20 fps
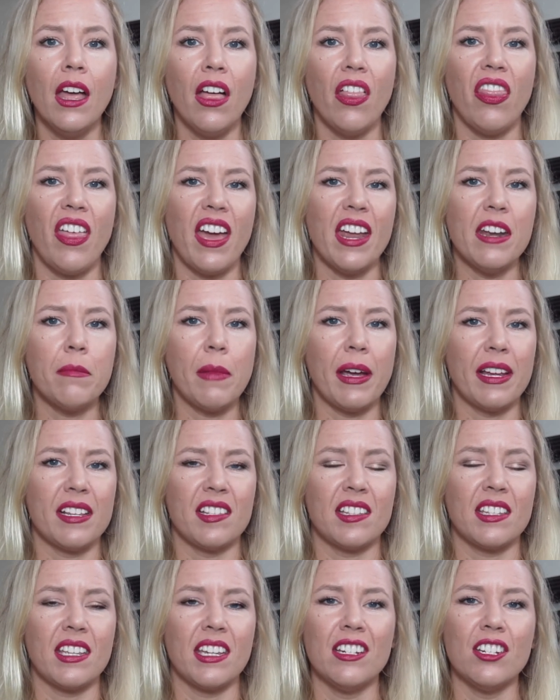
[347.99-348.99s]
then my
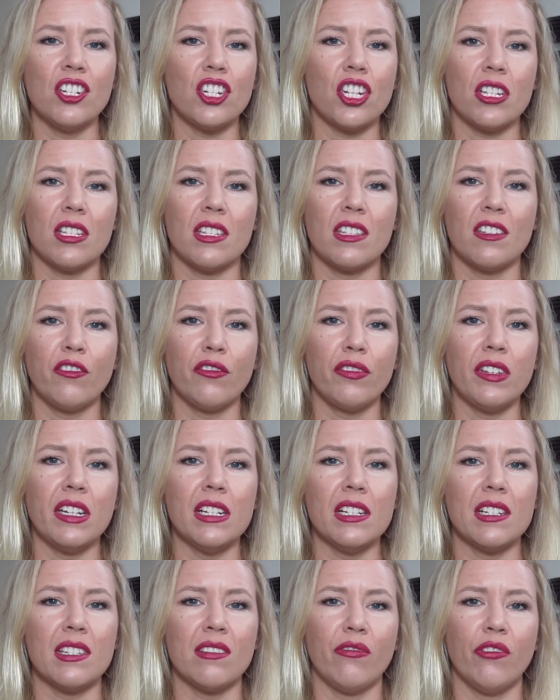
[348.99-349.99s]
skin just
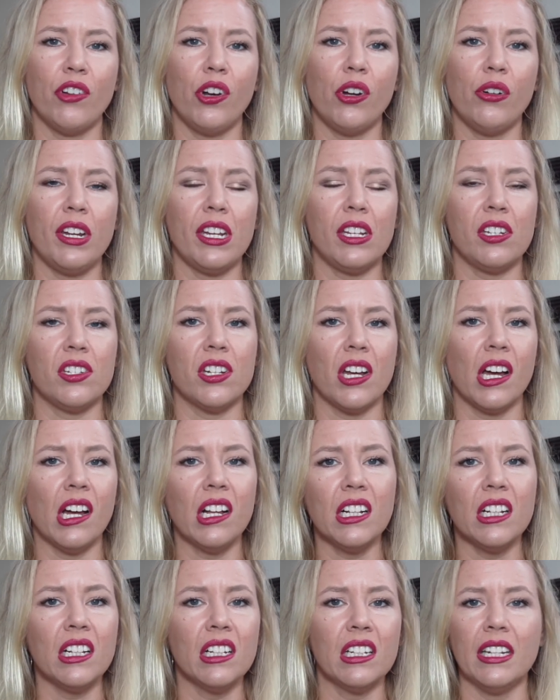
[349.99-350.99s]
feels very
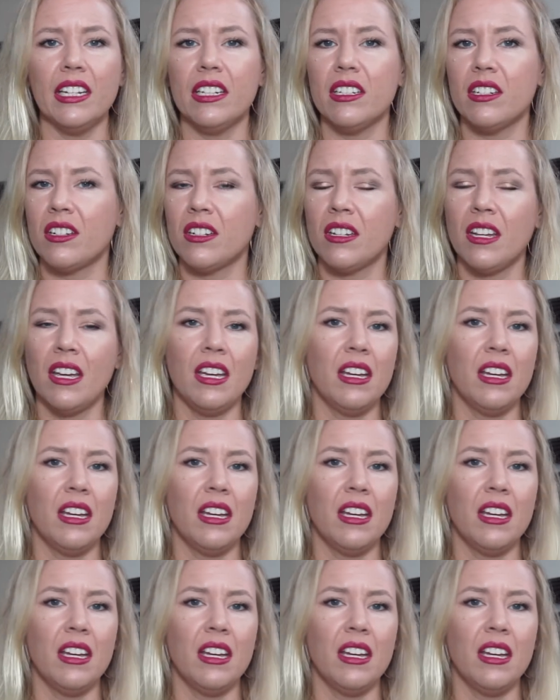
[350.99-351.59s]
dull and